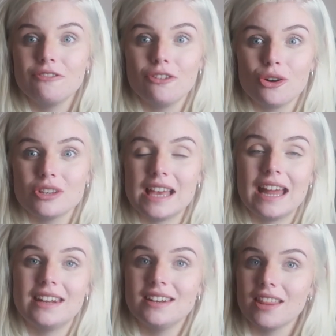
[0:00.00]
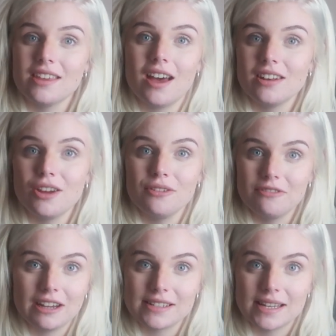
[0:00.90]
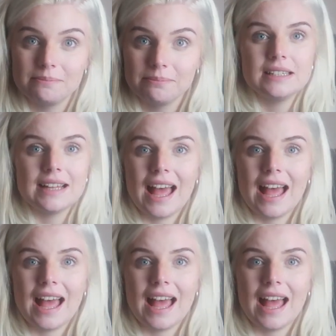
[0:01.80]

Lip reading: Fox and another unknown victim.